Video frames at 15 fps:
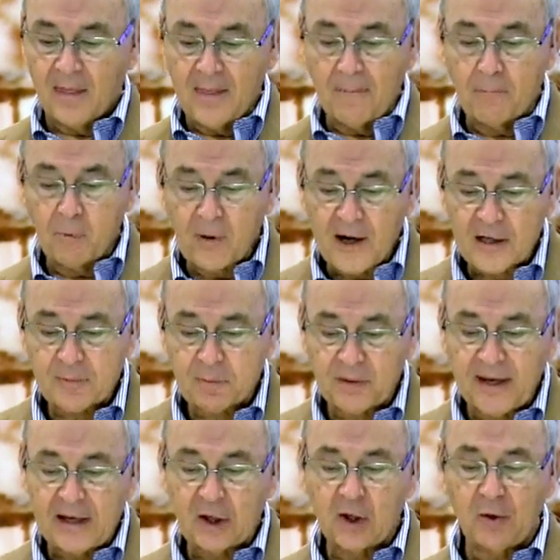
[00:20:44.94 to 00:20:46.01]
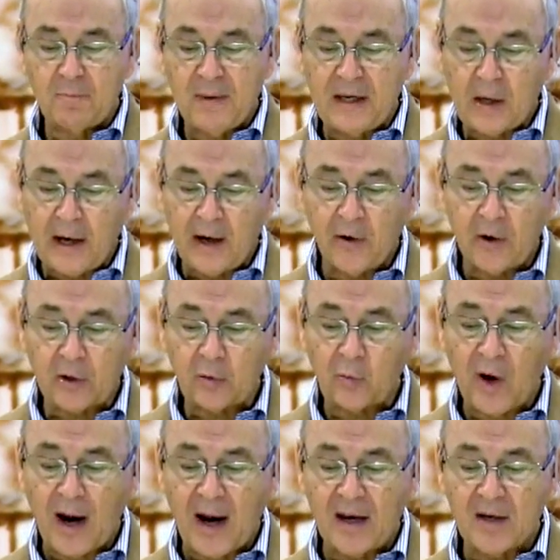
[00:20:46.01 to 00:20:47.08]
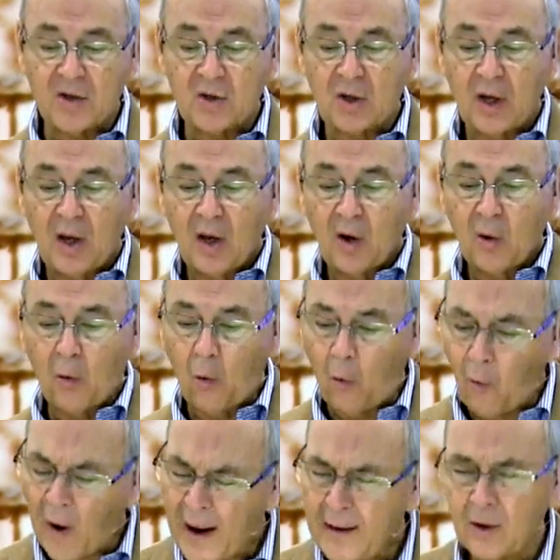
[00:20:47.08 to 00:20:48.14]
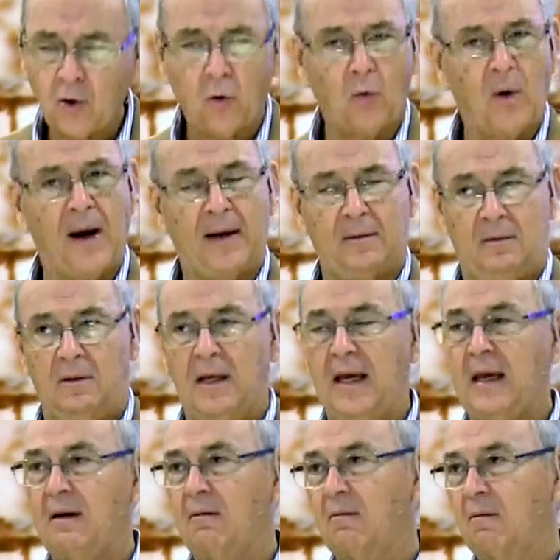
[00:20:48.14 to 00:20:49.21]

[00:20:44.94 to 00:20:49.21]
The breastplate could be characterized quite correctly